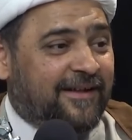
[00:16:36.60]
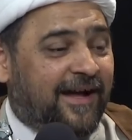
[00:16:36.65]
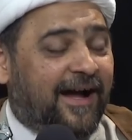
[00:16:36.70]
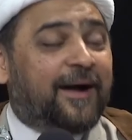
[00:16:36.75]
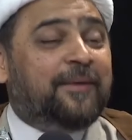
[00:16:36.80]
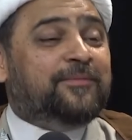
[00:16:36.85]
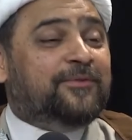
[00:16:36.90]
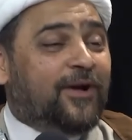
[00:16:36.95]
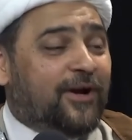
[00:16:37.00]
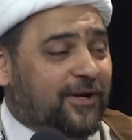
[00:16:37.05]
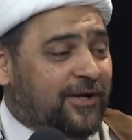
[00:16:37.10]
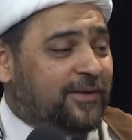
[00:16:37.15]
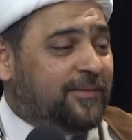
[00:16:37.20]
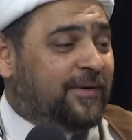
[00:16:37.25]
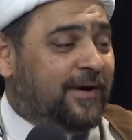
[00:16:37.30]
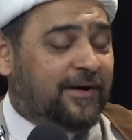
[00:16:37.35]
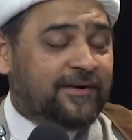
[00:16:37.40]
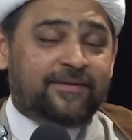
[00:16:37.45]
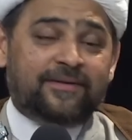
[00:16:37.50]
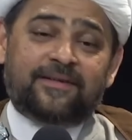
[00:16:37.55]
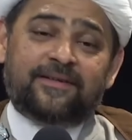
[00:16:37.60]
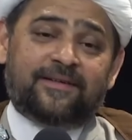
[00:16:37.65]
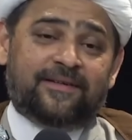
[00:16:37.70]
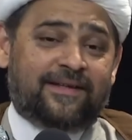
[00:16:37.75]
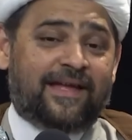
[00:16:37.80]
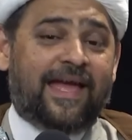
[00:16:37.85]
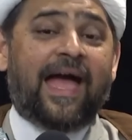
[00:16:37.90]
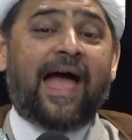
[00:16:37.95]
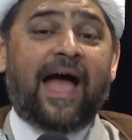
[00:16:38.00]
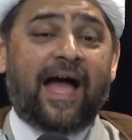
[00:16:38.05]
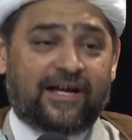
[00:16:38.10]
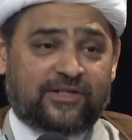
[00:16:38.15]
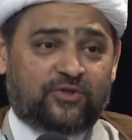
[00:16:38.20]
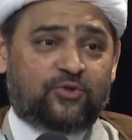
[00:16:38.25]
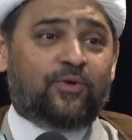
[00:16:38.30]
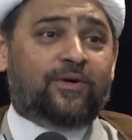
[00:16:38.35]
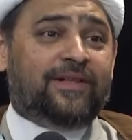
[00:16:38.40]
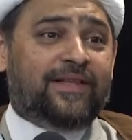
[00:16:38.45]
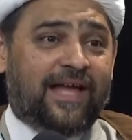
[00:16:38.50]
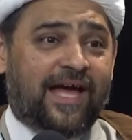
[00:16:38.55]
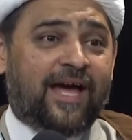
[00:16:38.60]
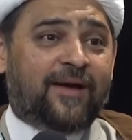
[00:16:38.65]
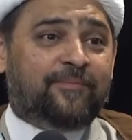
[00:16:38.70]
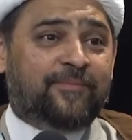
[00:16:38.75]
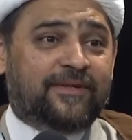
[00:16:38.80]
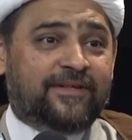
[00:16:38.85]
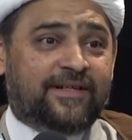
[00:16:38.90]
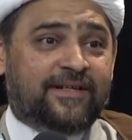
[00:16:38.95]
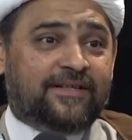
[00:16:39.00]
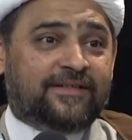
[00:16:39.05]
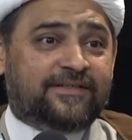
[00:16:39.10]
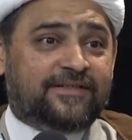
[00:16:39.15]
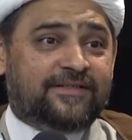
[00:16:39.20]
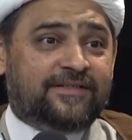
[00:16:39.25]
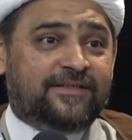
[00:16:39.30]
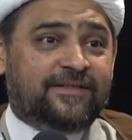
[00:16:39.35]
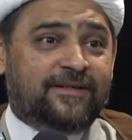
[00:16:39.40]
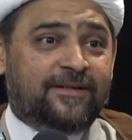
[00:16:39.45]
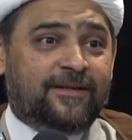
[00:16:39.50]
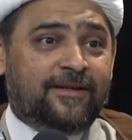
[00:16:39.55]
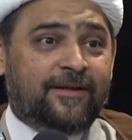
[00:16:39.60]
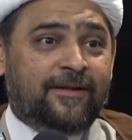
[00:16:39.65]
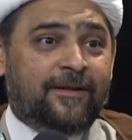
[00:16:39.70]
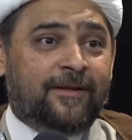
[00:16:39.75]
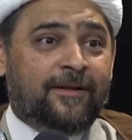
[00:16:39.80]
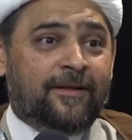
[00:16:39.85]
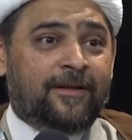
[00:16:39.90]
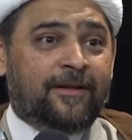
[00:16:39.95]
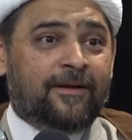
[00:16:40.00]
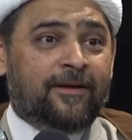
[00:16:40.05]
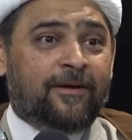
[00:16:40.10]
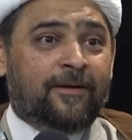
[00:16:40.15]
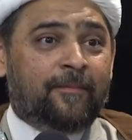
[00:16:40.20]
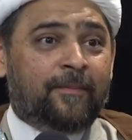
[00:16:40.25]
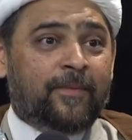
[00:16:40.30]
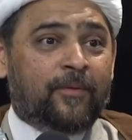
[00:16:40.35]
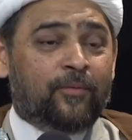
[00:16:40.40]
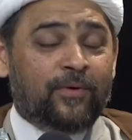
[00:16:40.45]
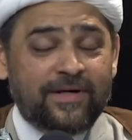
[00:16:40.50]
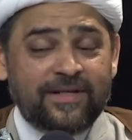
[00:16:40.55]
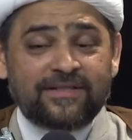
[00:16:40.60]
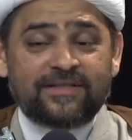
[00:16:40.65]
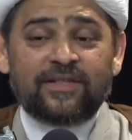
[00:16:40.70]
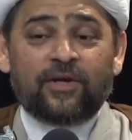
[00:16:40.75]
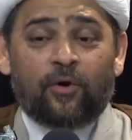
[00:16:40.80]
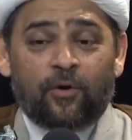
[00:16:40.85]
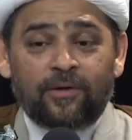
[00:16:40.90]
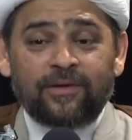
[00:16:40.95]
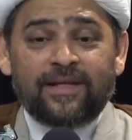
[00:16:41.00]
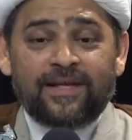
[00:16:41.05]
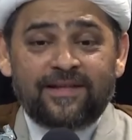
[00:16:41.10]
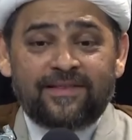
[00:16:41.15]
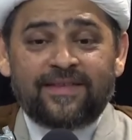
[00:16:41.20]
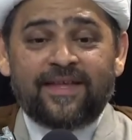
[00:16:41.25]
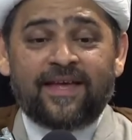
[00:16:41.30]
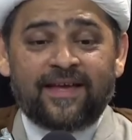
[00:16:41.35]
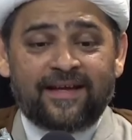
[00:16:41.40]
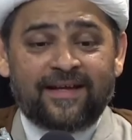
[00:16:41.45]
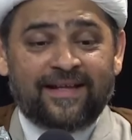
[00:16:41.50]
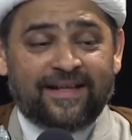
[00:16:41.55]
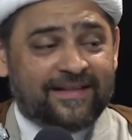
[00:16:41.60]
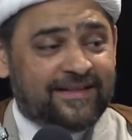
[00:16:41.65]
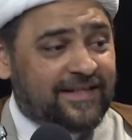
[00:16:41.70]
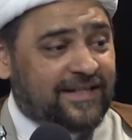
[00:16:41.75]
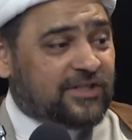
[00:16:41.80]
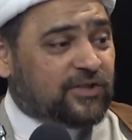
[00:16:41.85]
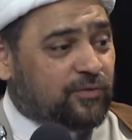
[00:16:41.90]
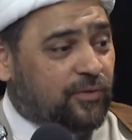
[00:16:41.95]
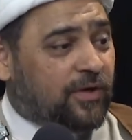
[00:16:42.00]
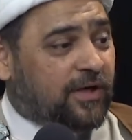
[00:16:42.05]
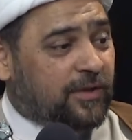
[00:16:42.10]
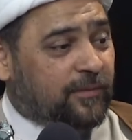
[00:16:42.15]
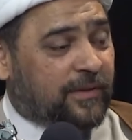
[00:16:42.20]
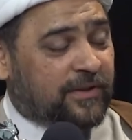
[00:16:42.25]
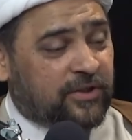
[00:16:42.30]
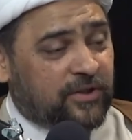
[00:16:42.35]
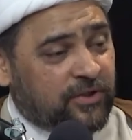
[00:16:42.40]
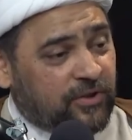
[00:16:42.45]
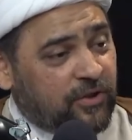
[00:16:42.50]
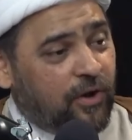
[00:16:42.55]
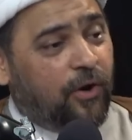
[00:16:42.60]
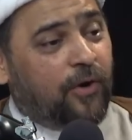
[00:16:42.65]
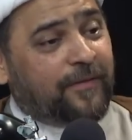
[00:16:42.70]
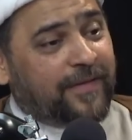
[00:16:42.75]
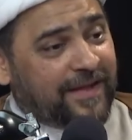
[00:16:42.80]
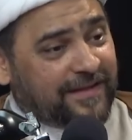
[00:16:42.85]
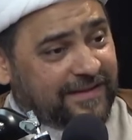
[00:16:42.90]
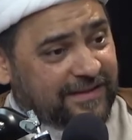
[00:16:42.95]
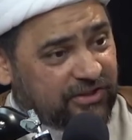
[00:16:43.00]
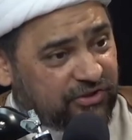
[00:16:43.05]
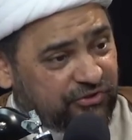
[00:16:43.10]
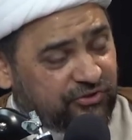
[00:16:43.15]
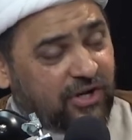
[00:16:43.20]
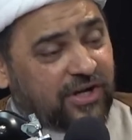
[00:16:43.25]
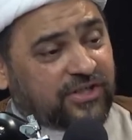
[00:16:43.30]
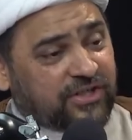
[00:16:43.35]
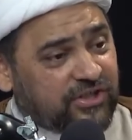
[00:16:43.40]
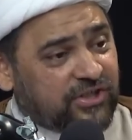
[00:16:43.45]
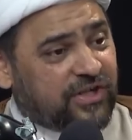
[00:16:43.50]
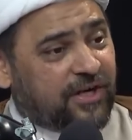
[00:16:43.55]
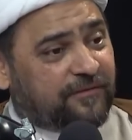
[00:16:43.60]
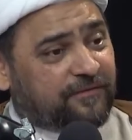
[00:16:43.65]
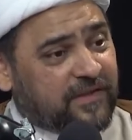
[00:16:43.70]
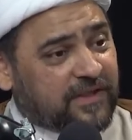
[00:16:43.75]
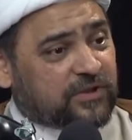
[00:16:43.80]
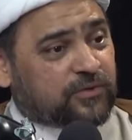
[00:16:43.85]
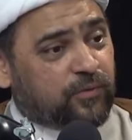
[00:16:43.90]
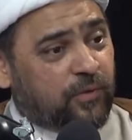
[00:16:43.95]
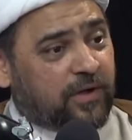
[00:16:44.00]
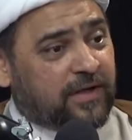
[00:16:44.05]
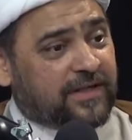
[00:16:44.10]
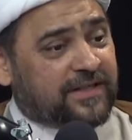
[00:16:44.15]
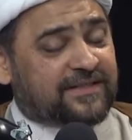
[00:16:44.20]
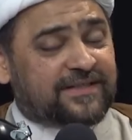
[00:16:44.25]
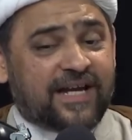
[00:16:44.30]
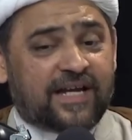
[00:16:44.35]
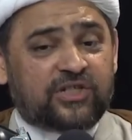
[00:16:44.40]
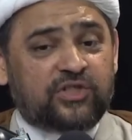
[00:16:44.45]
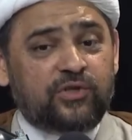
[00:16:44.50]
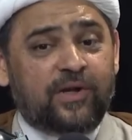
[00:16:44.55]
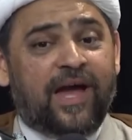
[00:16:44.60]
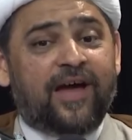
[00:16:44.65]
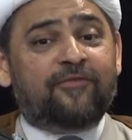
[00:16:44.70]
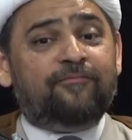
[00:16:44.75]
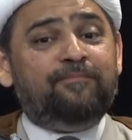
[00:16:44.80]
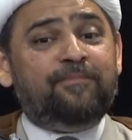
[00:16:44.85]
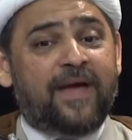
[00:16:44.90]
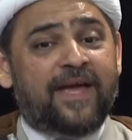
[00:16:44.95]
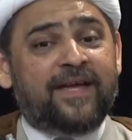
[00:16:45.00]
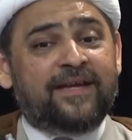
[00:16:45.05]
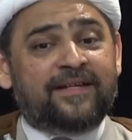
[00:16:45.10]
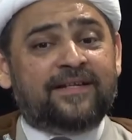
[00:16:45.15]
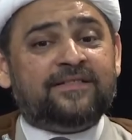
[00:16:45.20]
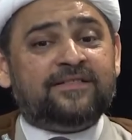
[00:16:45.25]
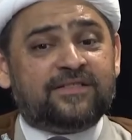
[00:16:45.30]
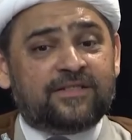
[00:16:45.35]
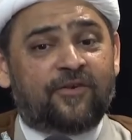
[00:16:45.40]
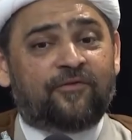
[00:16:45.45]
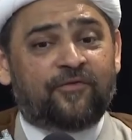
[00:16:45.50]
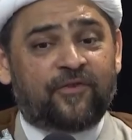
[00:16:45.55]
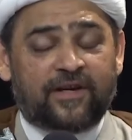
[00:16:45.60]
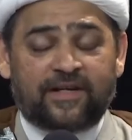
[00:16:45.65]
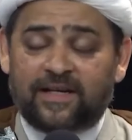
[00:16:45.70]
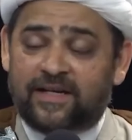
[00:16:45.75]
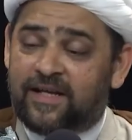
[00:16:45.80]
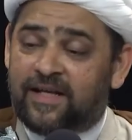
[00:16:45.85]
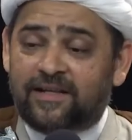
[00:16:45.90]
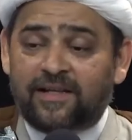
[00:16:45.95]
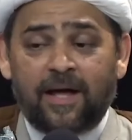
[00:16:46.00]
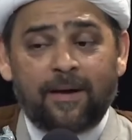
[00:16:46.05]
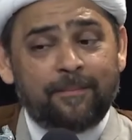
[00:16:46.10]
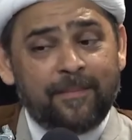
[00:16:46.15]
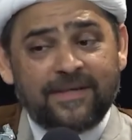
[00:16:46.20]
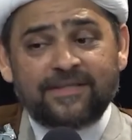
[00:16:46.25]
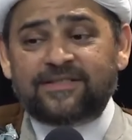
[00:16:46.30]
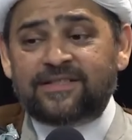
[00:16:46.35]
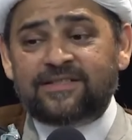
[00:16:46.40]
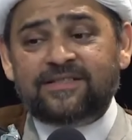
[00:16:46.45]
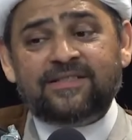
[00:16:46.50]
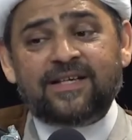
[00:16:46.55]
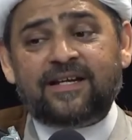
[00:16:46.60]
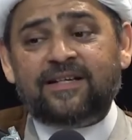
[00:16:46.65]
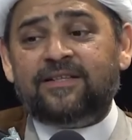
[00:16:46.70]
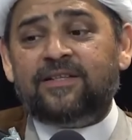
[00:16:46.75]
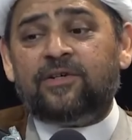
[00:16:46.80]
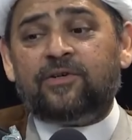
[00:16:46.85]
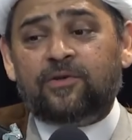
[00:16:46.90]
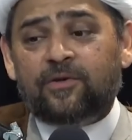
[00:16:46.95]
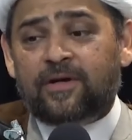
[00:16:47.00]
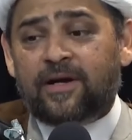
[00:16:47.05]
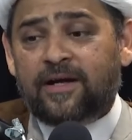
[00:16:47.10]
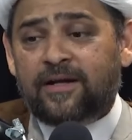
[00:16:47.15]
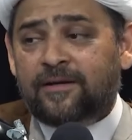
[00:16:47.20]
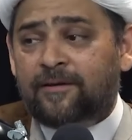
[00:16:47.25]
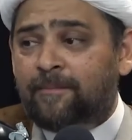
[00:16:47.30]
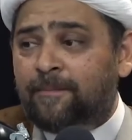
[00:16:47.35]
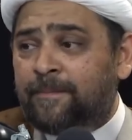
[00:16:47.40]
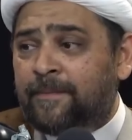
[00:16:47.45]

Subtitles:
I'm talking about actual happiness. What is the only thing in this world when you know that the structure of this world is that you have pain and suffering? And Allah mentions that in the Quran.